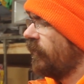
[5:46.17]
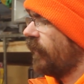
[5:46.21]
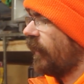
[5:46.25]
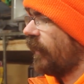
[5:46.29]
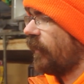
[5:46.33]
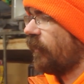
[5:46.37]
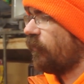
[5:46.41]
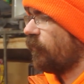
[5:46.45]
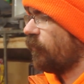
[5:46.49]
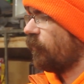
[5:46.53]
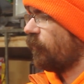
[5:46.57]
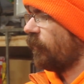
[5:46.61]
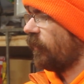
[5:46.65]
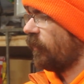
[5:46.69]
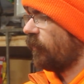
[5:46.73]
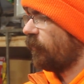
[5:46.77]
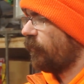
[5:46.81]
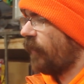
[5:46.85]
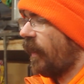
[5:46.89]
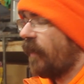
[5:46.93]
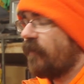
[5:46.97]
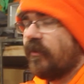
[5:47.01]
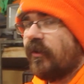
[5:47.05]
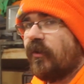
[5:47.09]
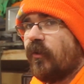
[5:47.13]
I don't know what a
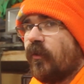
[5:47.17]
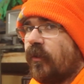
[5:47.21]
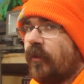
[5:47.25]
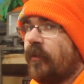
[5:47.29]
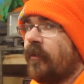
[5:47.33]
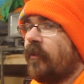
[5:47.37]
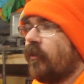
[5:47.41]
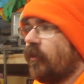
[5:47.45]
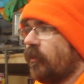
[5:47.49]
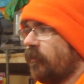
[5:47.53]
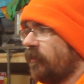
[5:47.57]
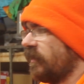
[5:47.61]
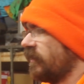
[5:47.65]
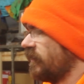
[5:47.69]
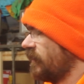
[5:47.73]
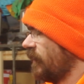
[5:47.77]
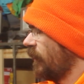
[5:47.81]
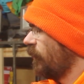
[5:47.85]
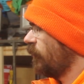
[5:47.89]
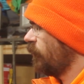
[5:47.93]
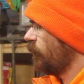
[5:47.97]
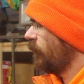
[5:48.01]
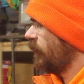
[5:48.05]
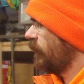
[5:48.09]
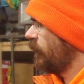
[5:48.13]
rabbit or orbit
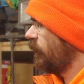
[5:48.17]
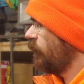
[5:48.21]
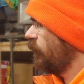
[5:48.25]
sander would